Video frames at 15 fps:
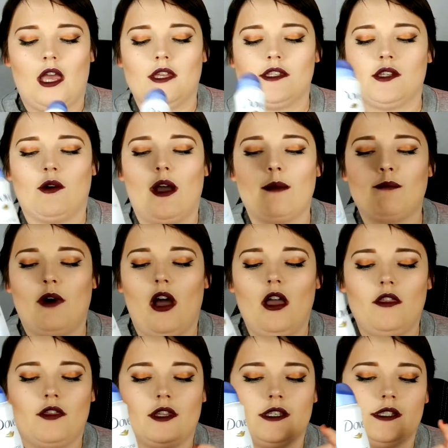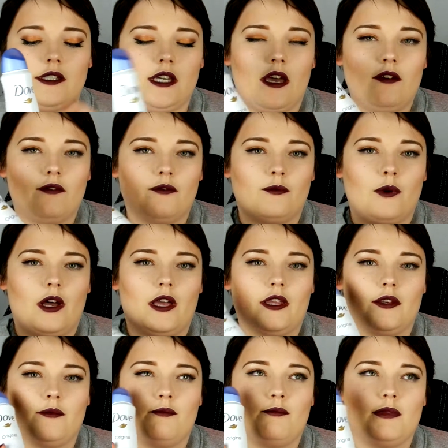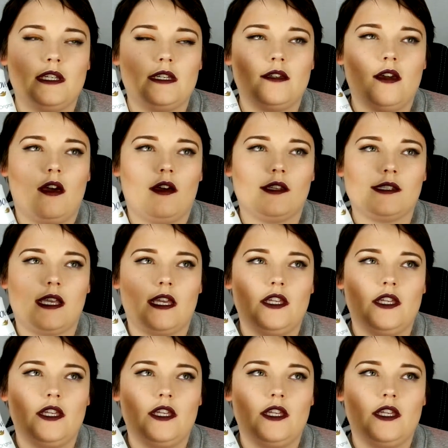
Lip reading: So I bought the Dove one because I